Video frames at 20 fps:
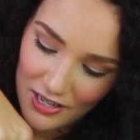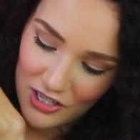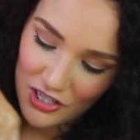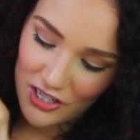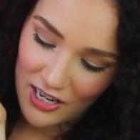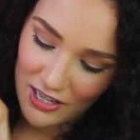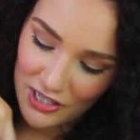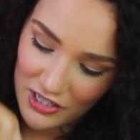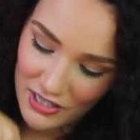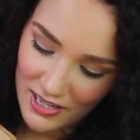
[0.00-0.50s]

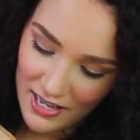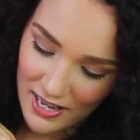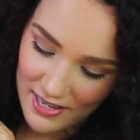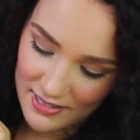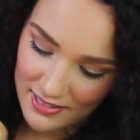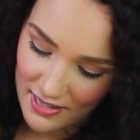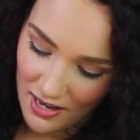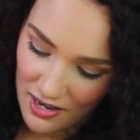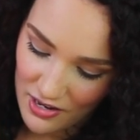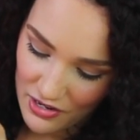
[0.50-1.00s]
She actually
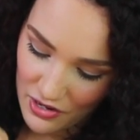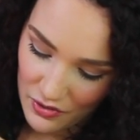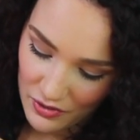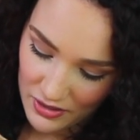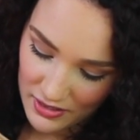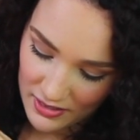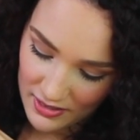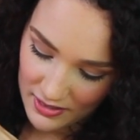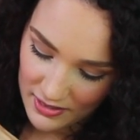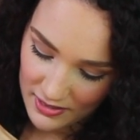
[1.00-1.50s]
has not
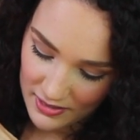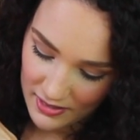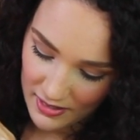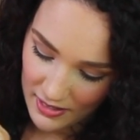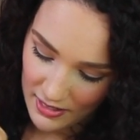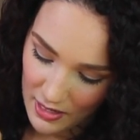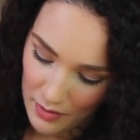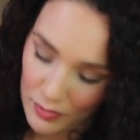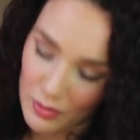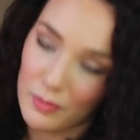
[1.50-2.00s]
noticed this
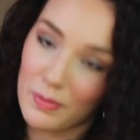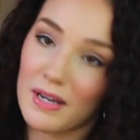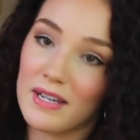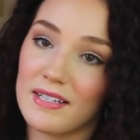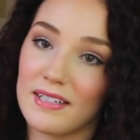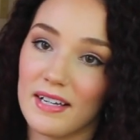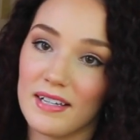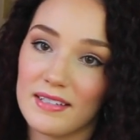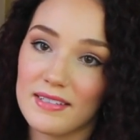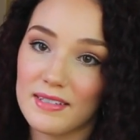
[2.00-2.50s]
sitting up on my
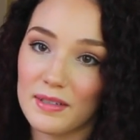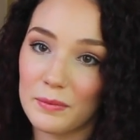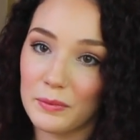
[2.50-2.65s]
desk.